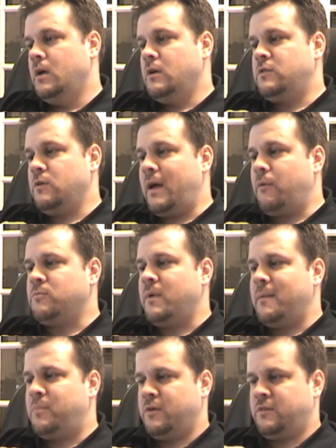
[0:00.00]
So that was
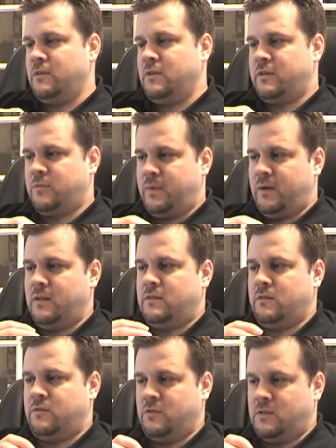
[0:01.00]
my personal
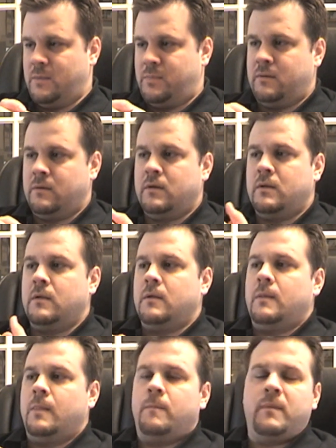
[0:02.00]
experience of Snow Leopard.
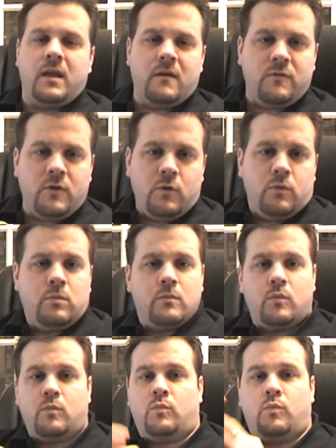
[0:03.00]
Many of you
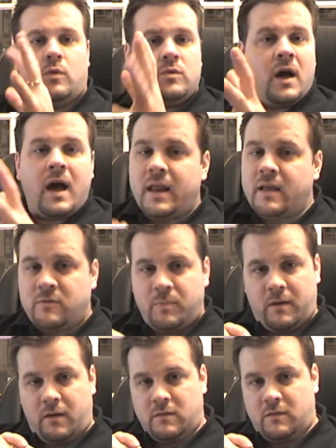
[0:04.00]
will not
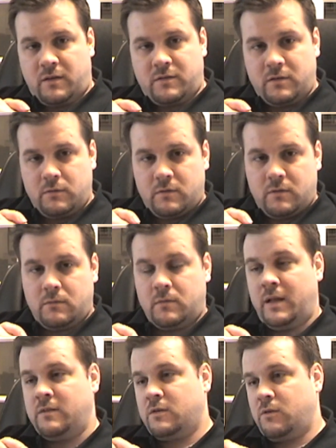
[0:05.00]
experience issues,
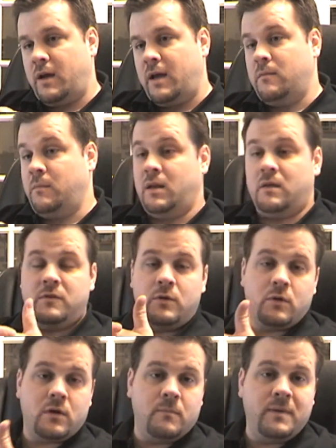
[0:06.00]
and that's great. Many of you
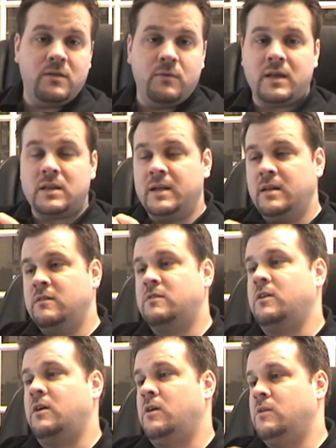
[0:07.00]
are going to be doing clean
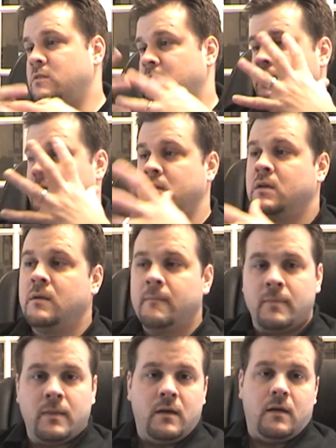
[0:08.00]
installs, and
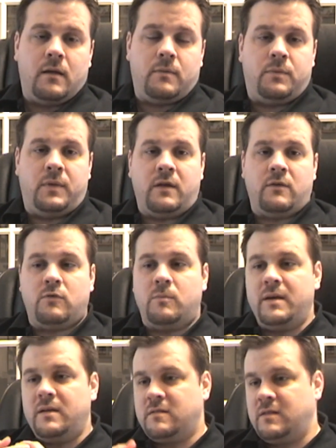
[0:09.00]
things will
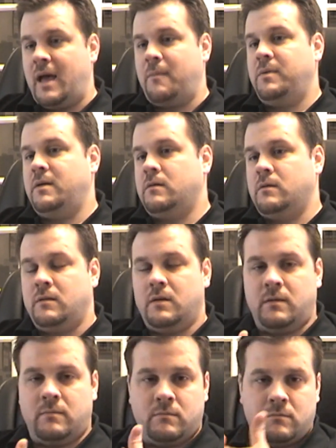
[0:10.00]
be snappier,
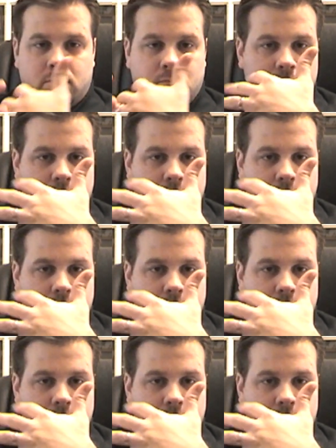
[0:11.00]
and